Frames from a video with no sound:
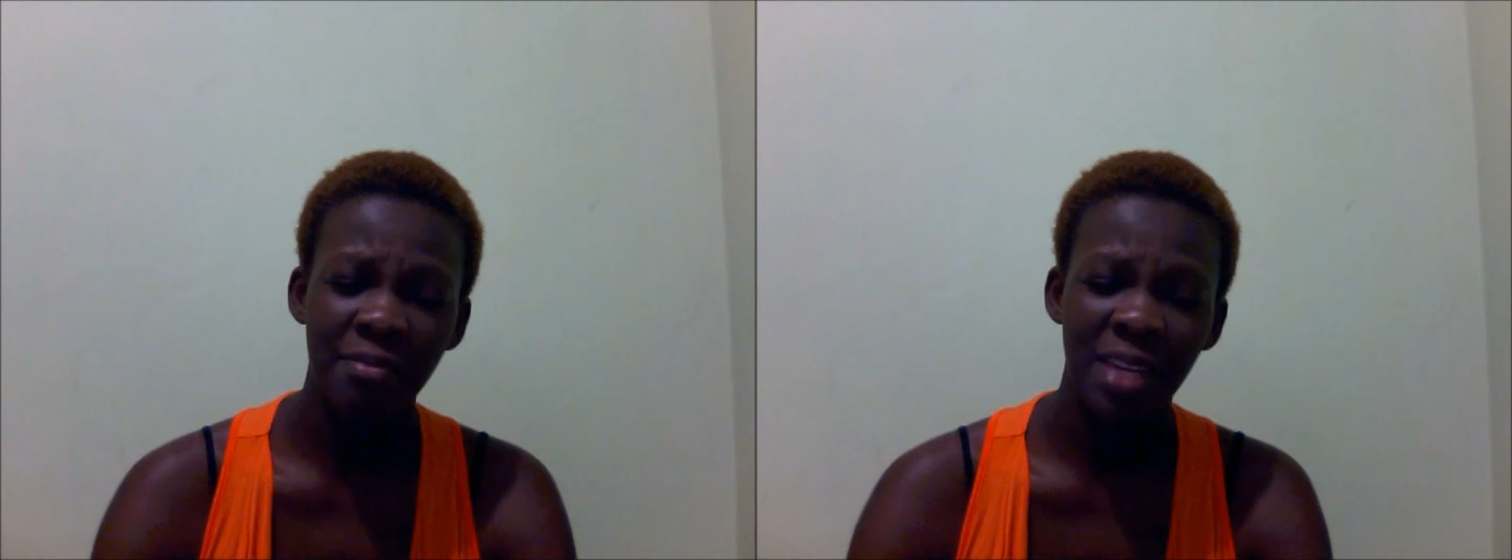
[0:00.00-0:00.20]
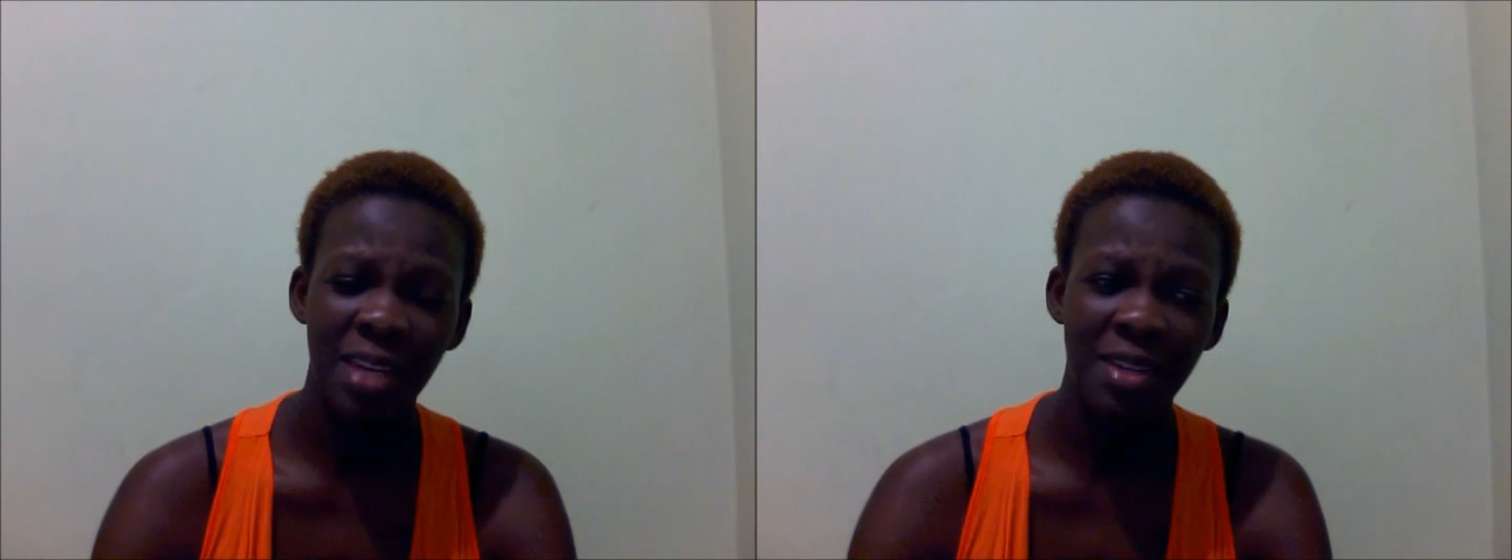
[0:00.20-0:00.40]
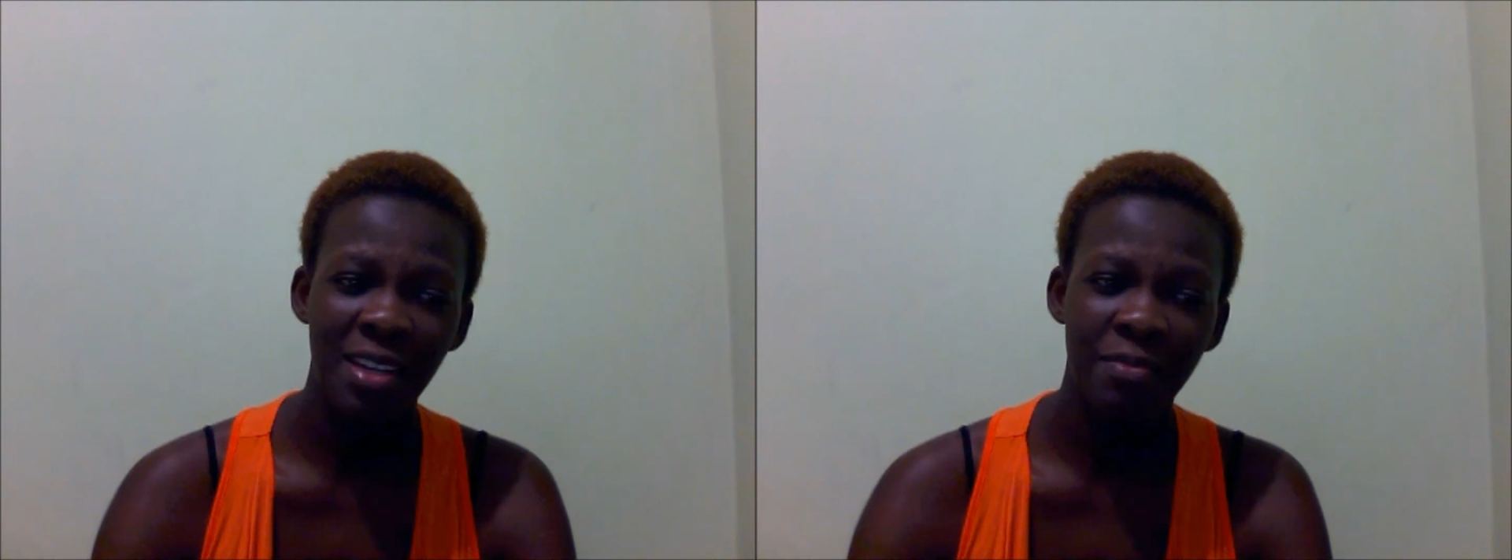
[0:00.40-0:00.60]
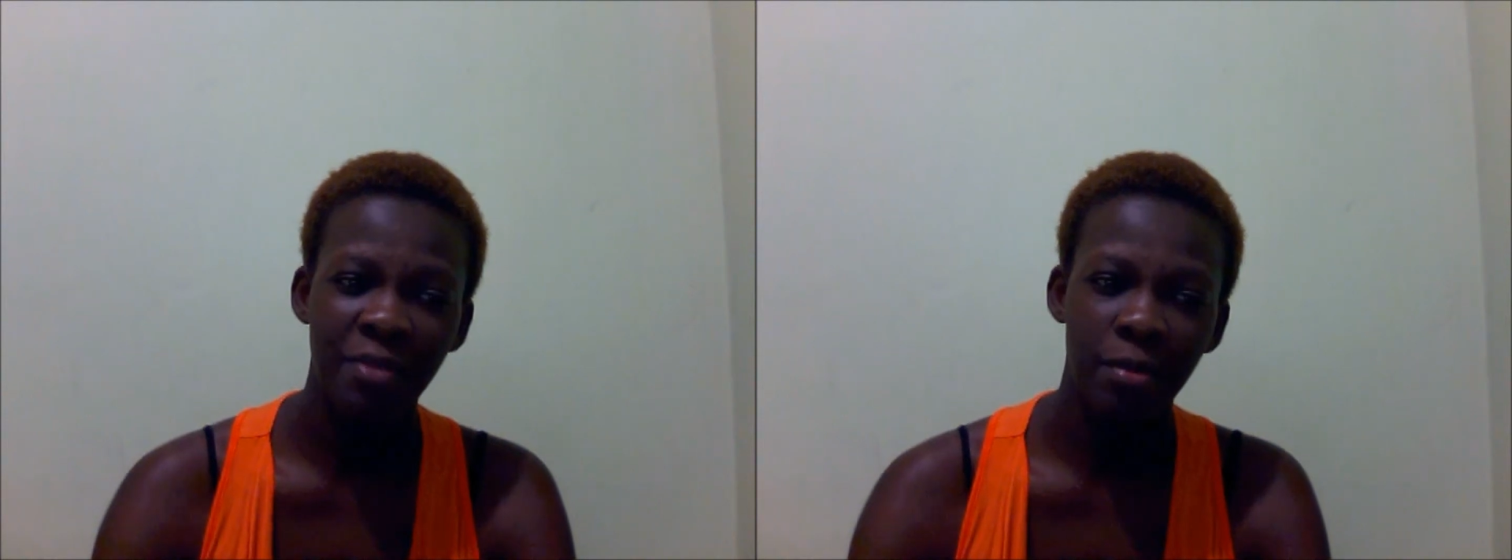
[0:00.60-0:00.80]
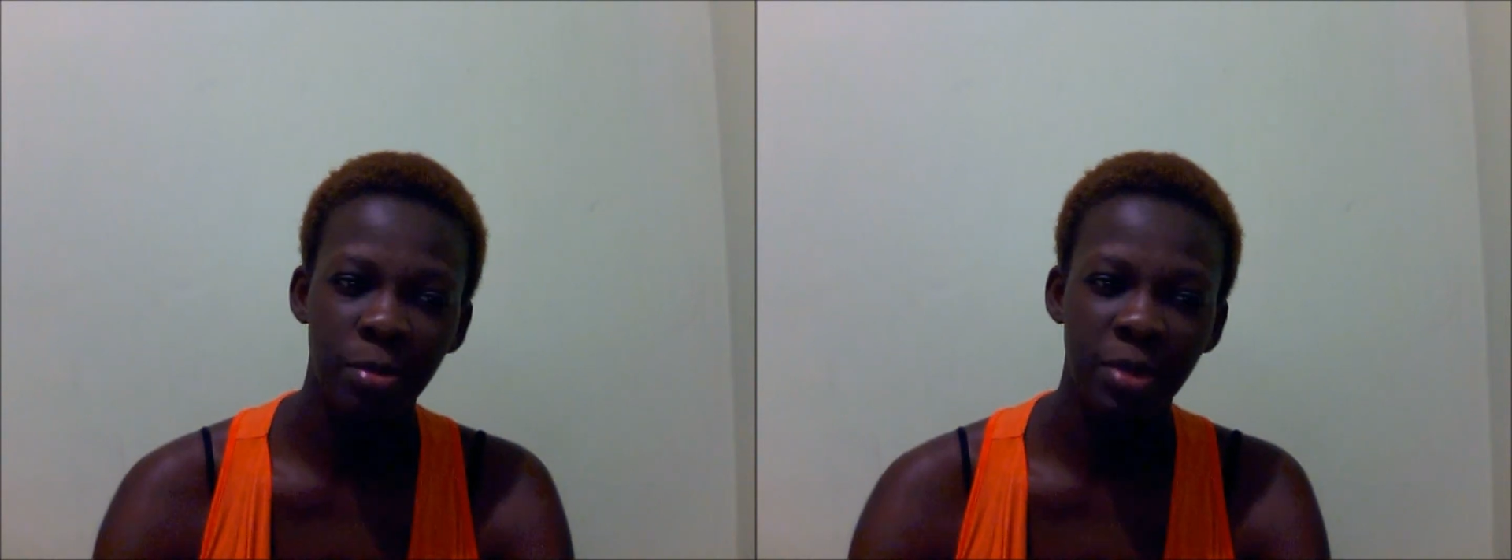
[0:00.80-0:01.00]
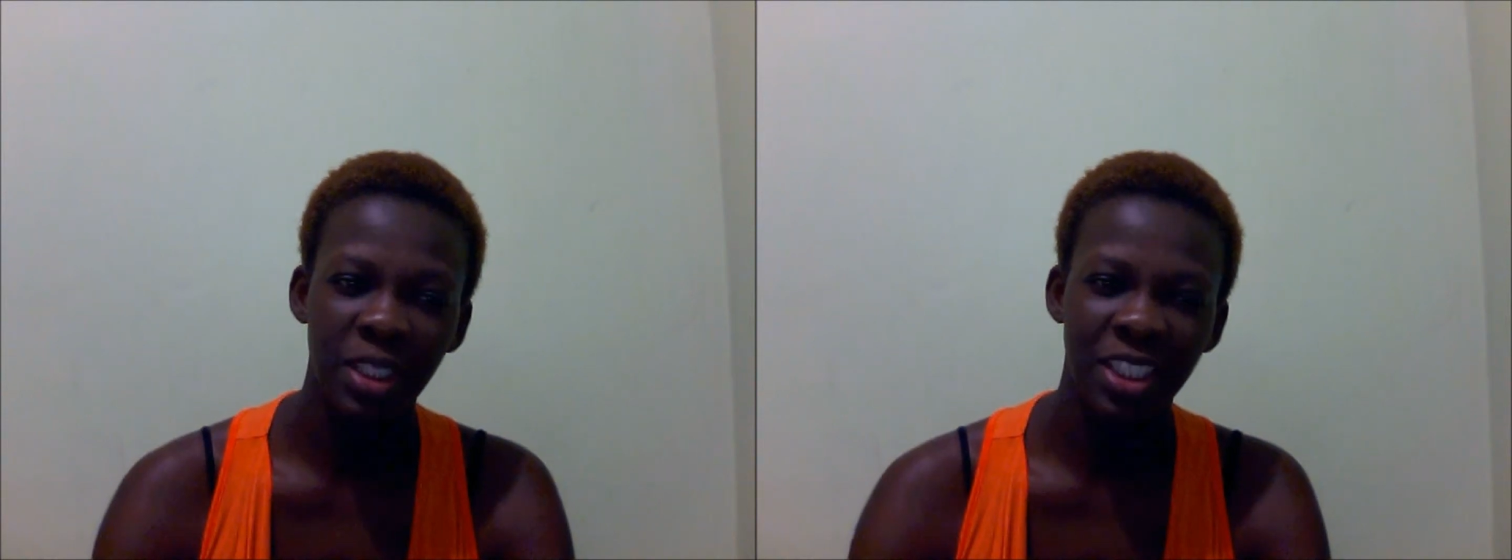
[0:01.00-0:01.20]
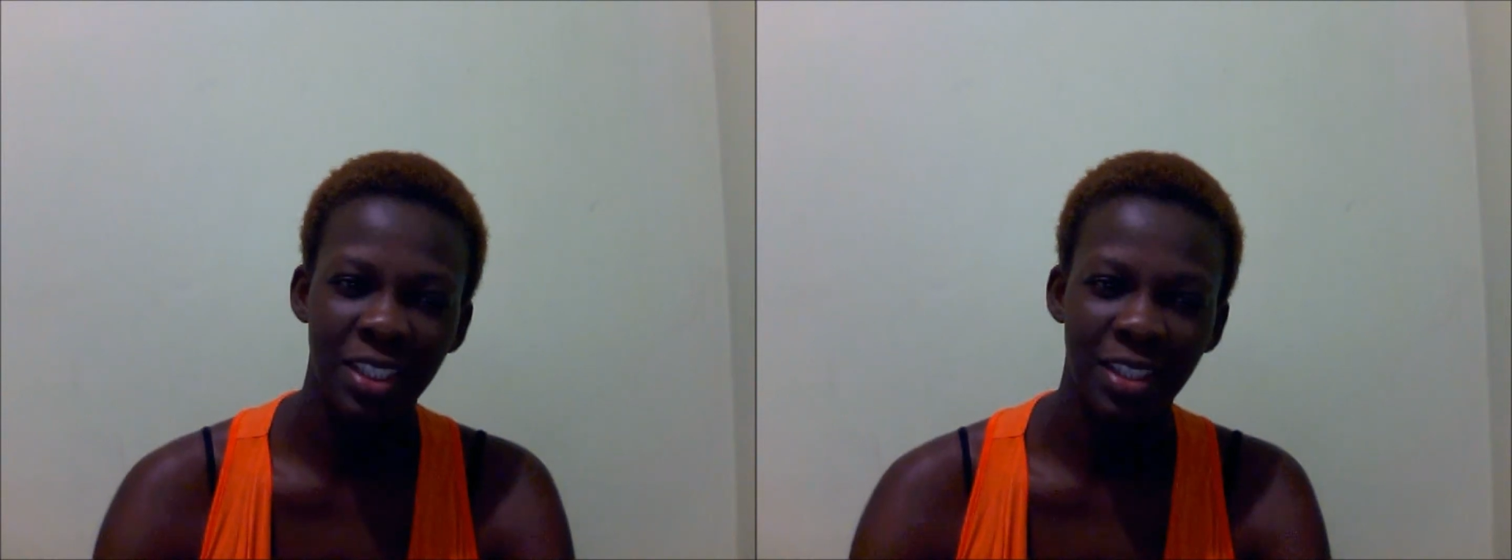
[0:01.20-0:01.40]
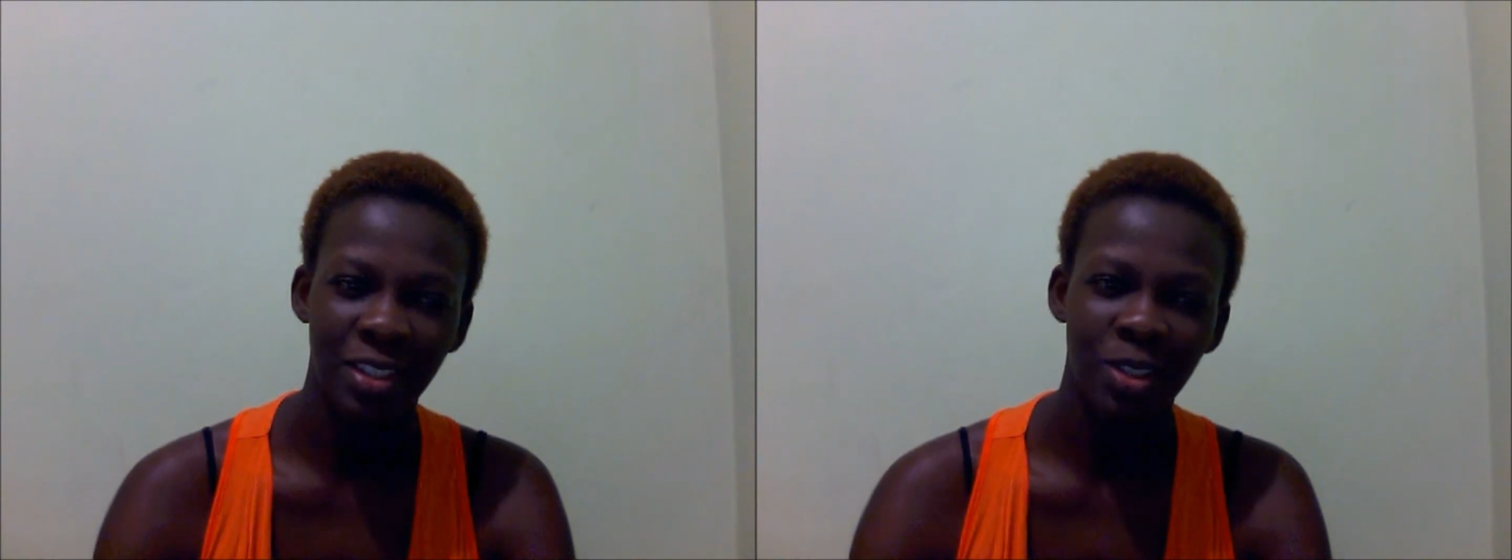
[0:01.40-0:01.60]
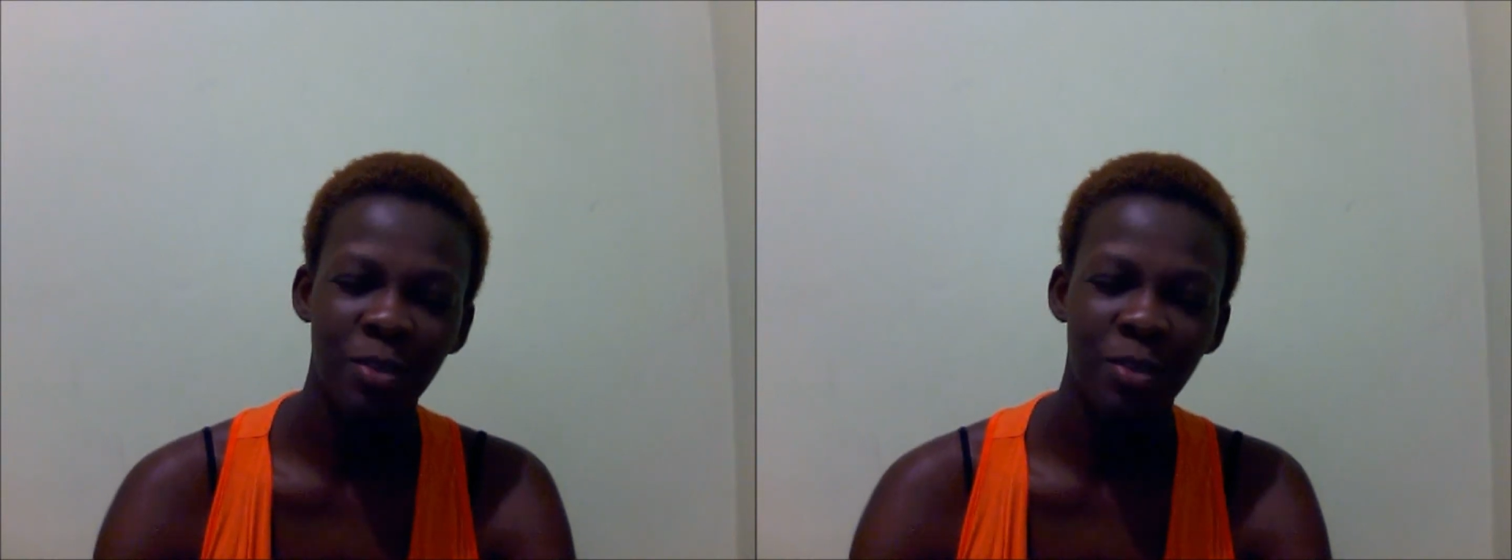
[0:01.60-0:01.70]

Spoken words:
maybe you're probably just